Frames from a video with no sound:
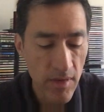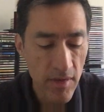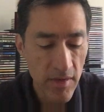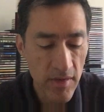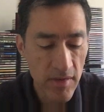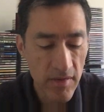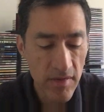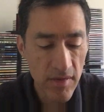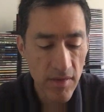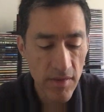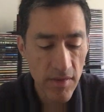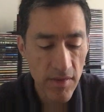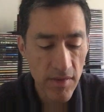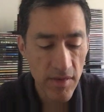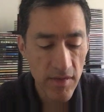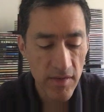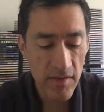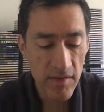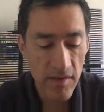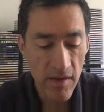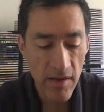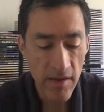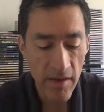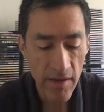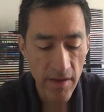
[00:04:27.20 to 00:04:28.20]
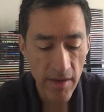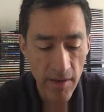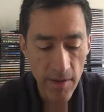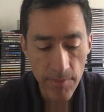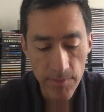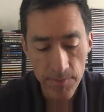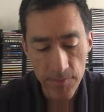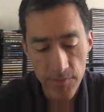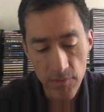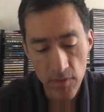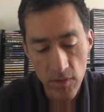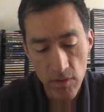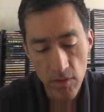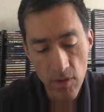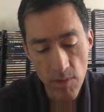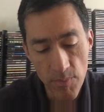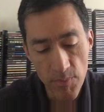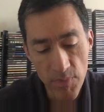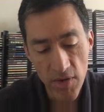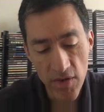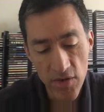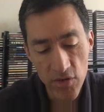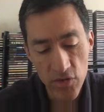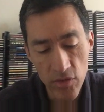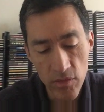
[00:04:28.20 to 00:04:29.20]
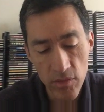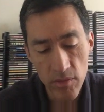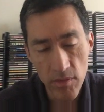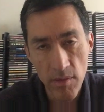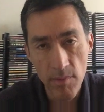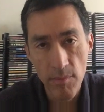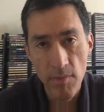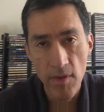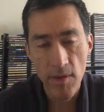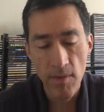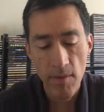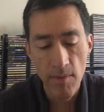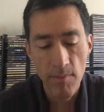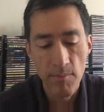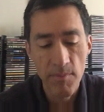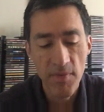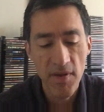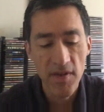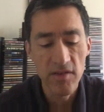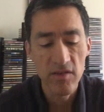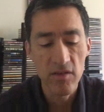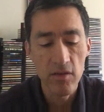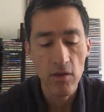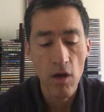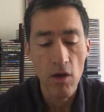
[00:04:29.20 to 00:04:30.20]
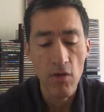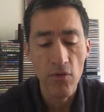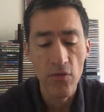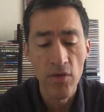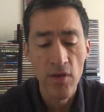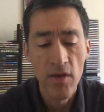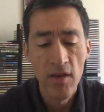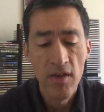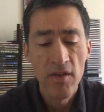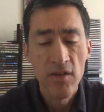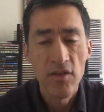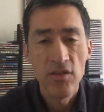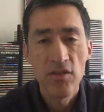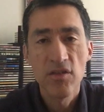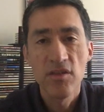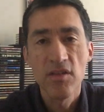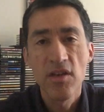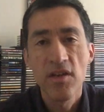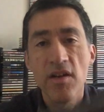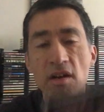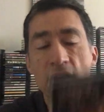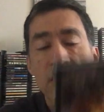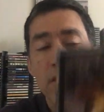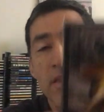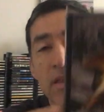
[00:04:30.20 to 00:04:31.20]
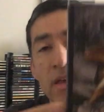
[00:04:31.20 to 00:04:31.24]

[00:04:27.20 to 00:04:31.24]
is this compilation, Best of Sinner,